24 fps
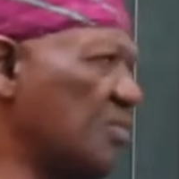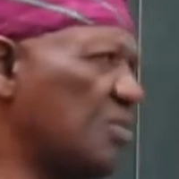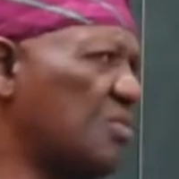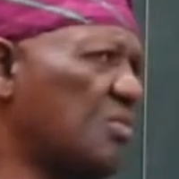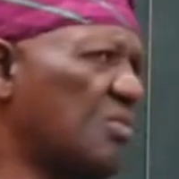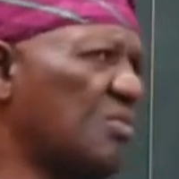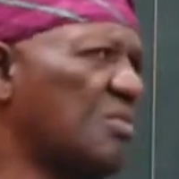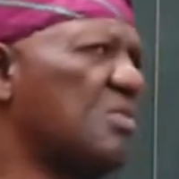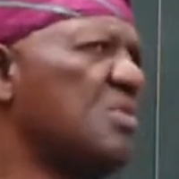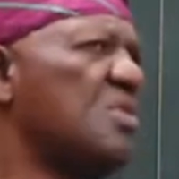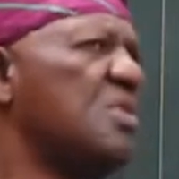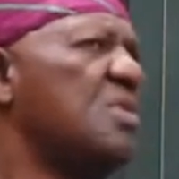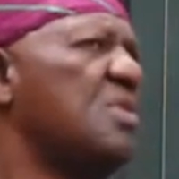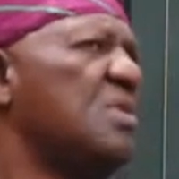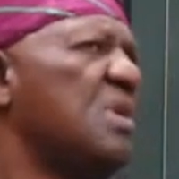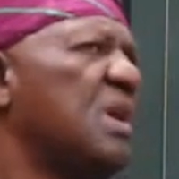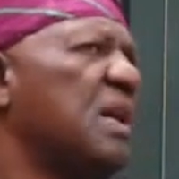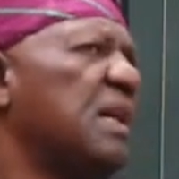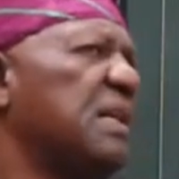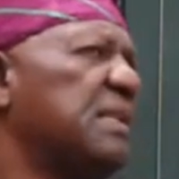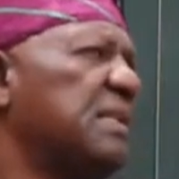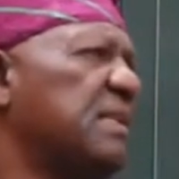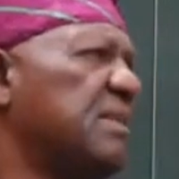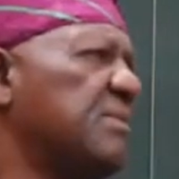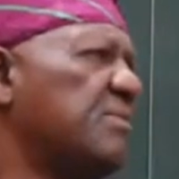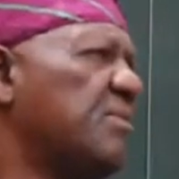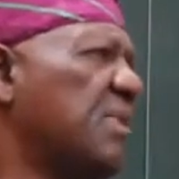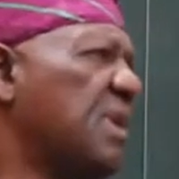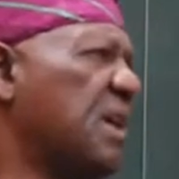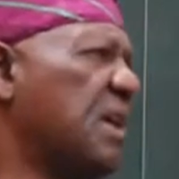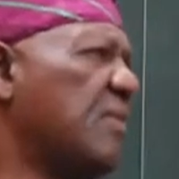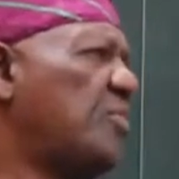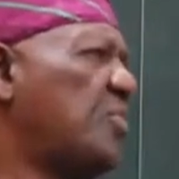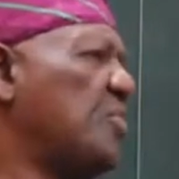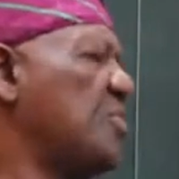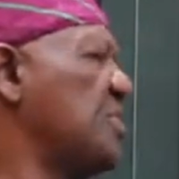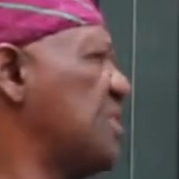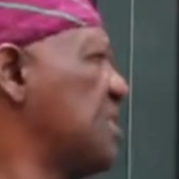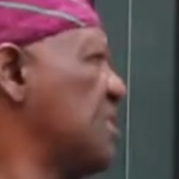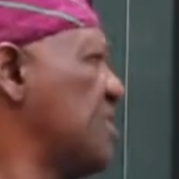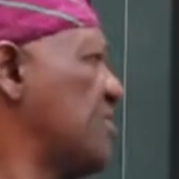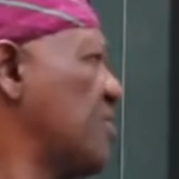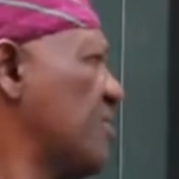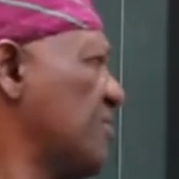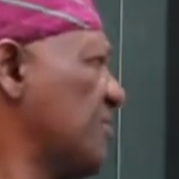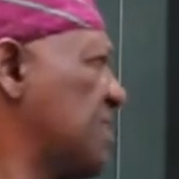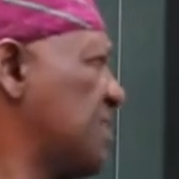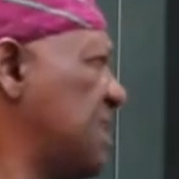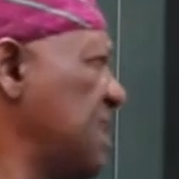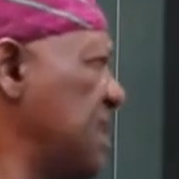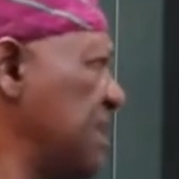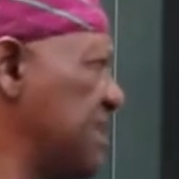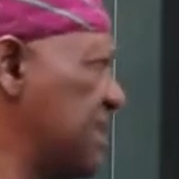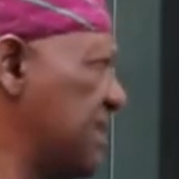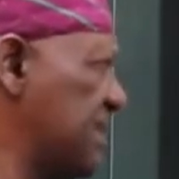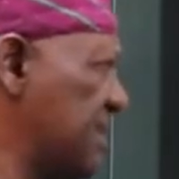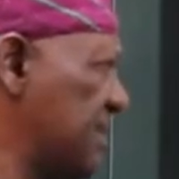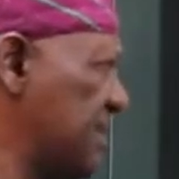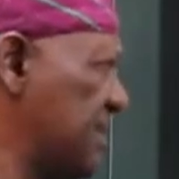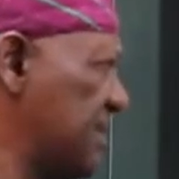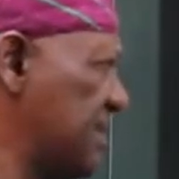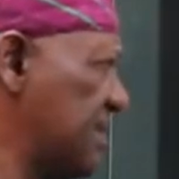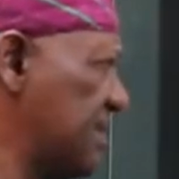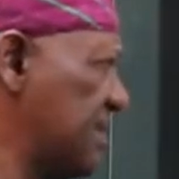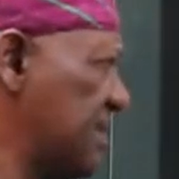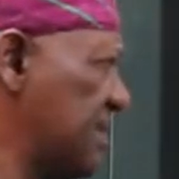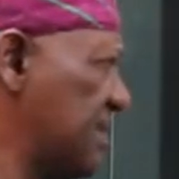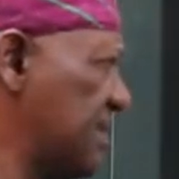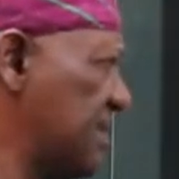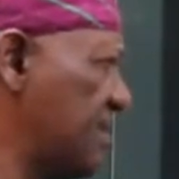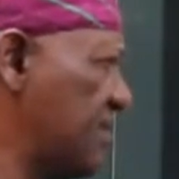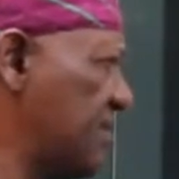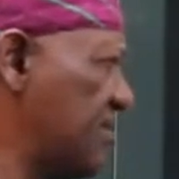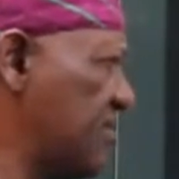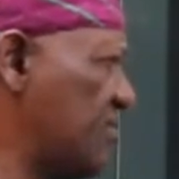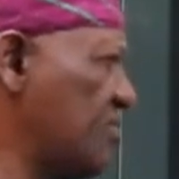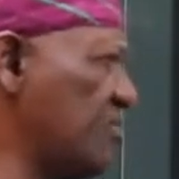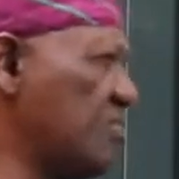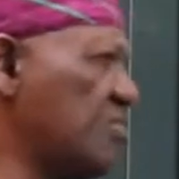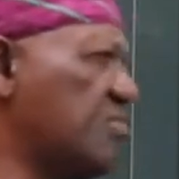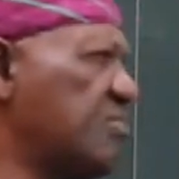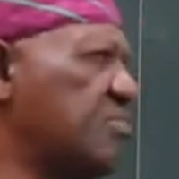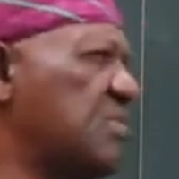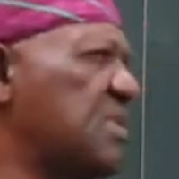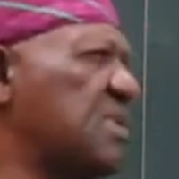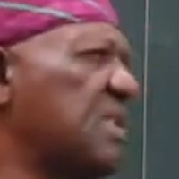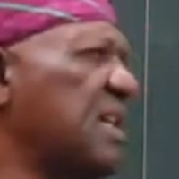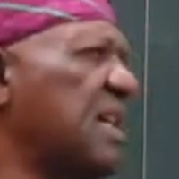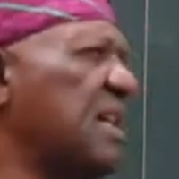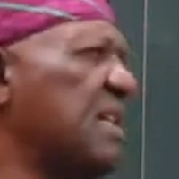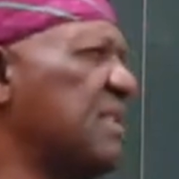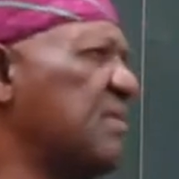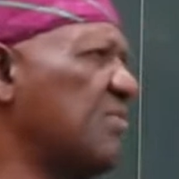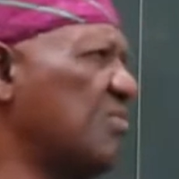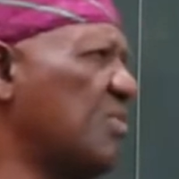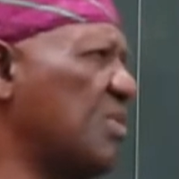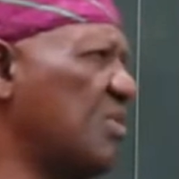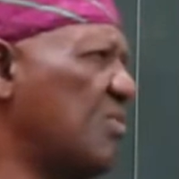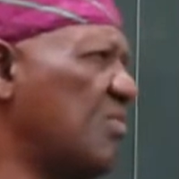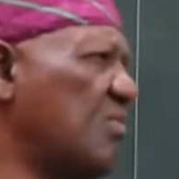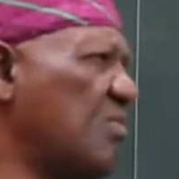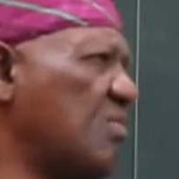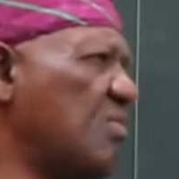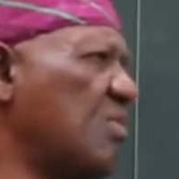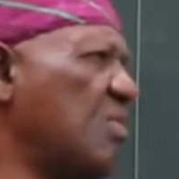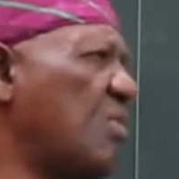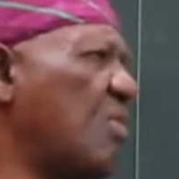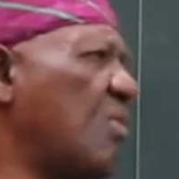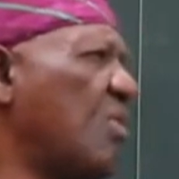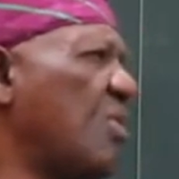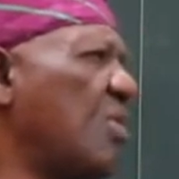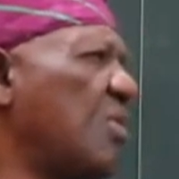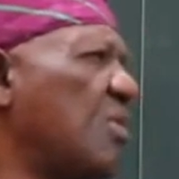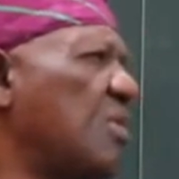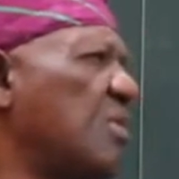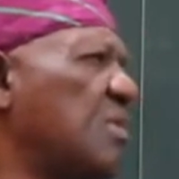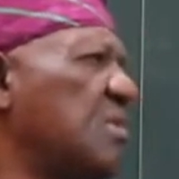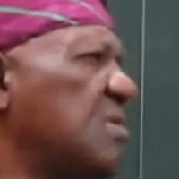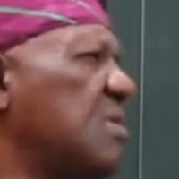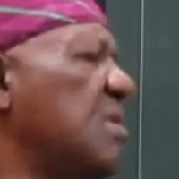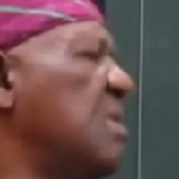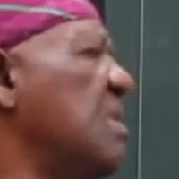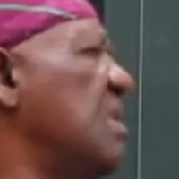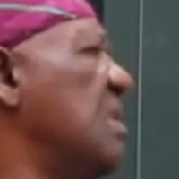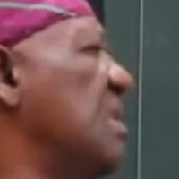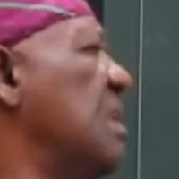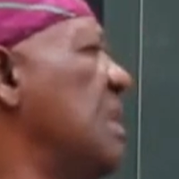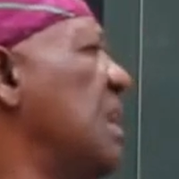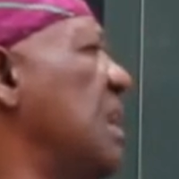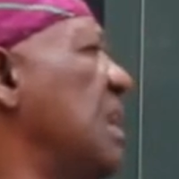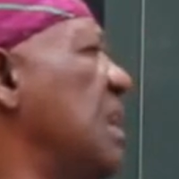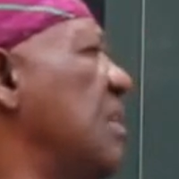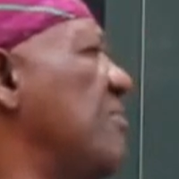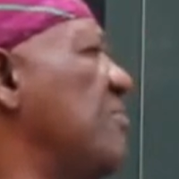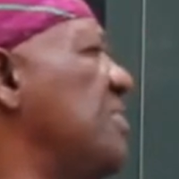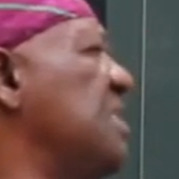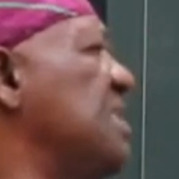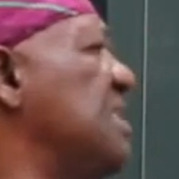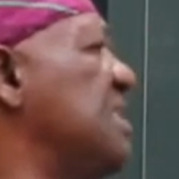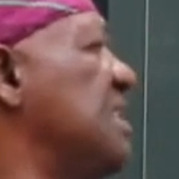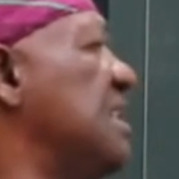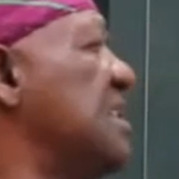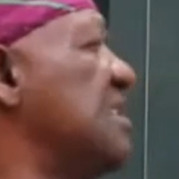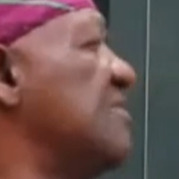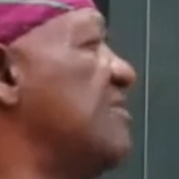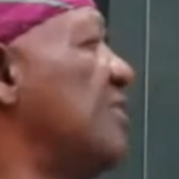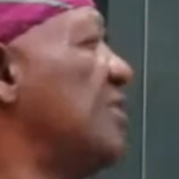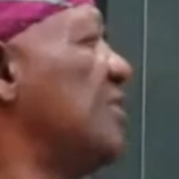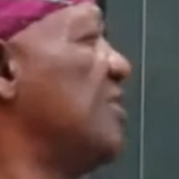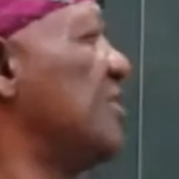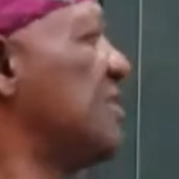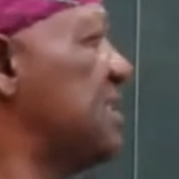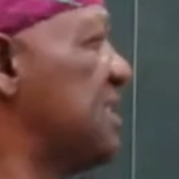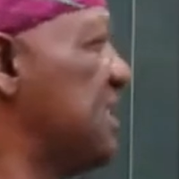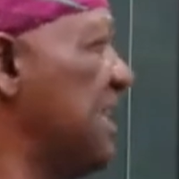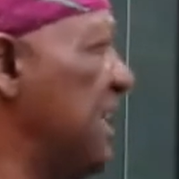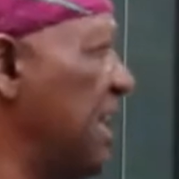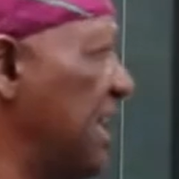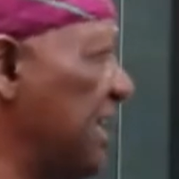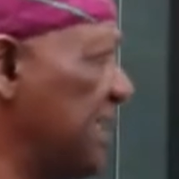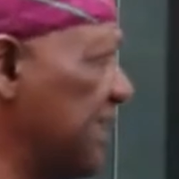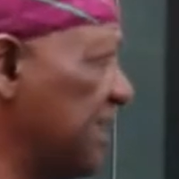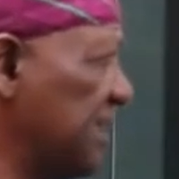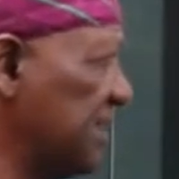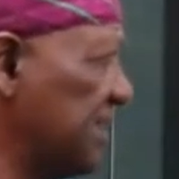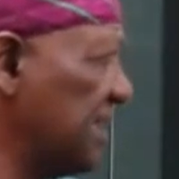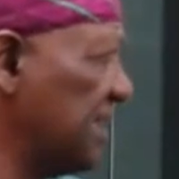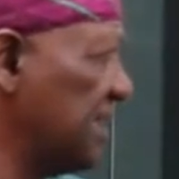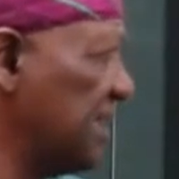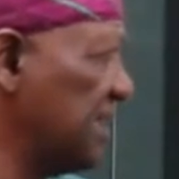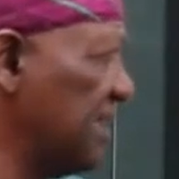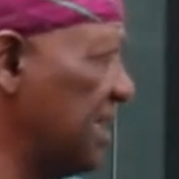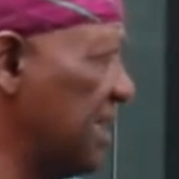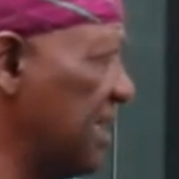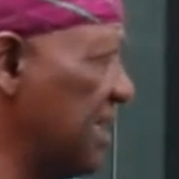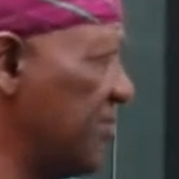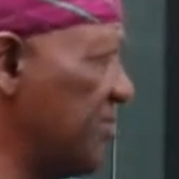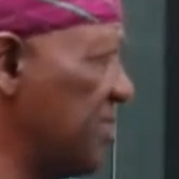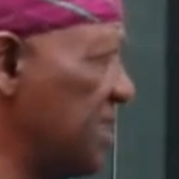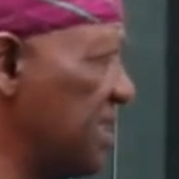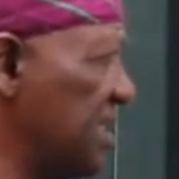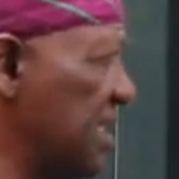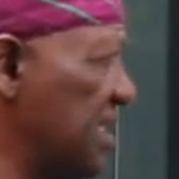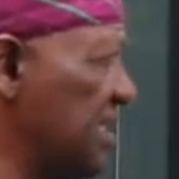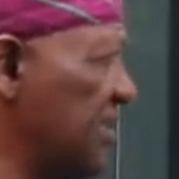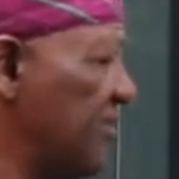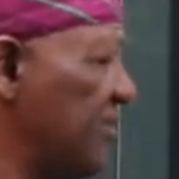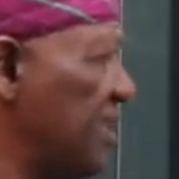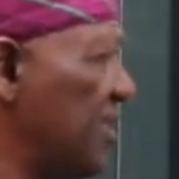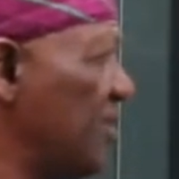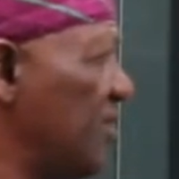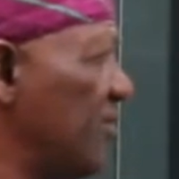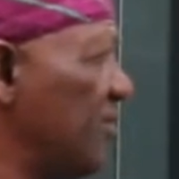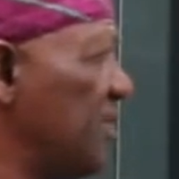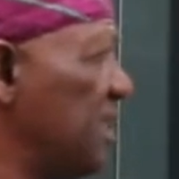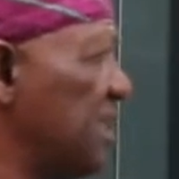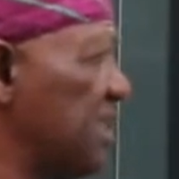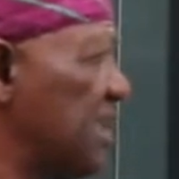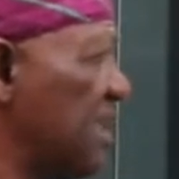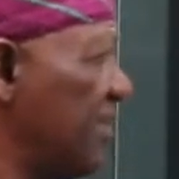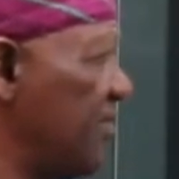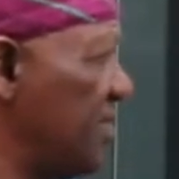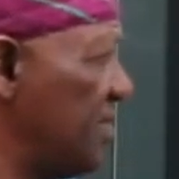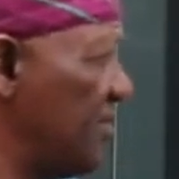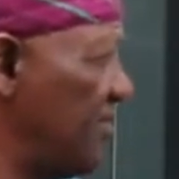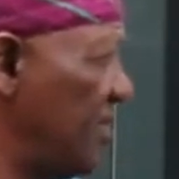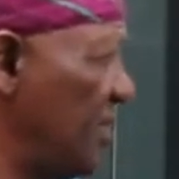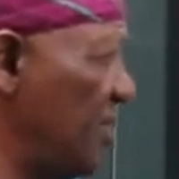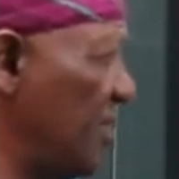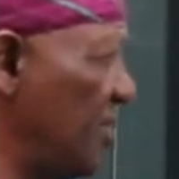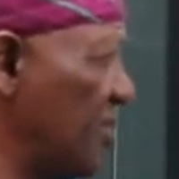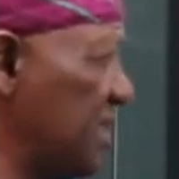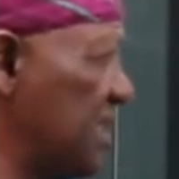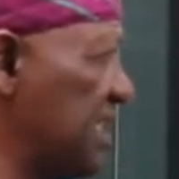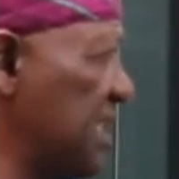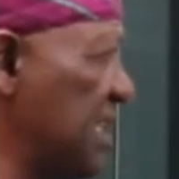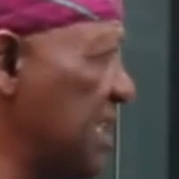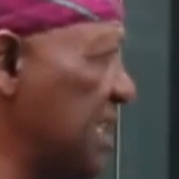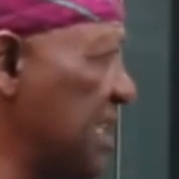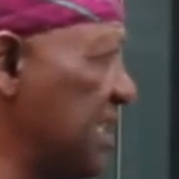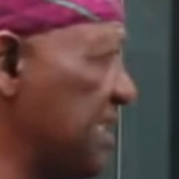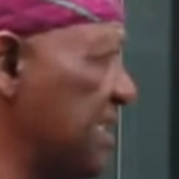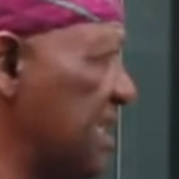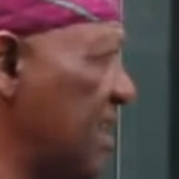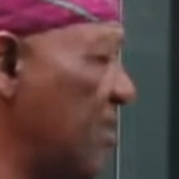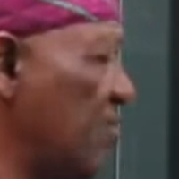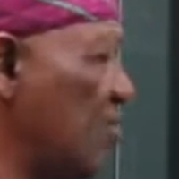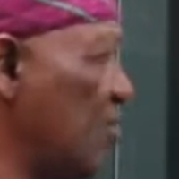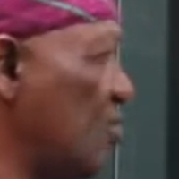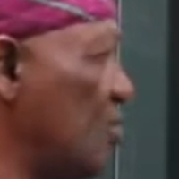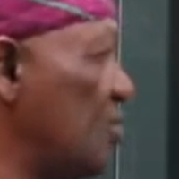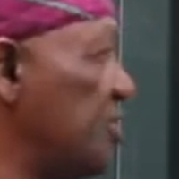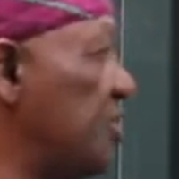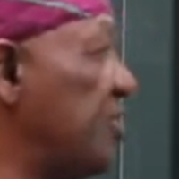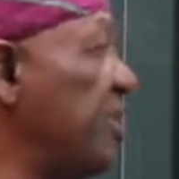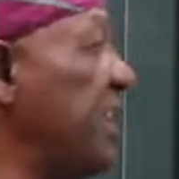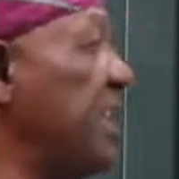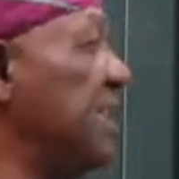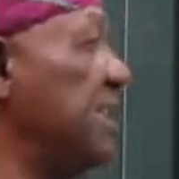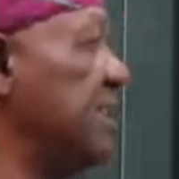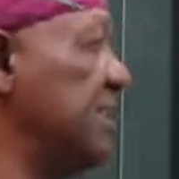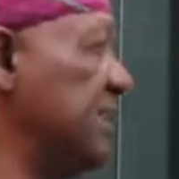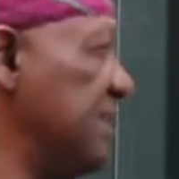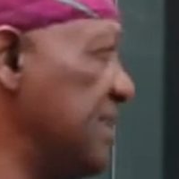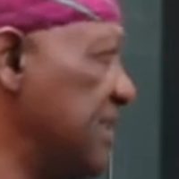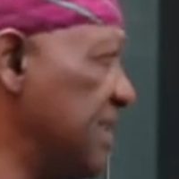So, and there were approaches from states to start what we will call BDS volunteers, business development service volunteers that will train.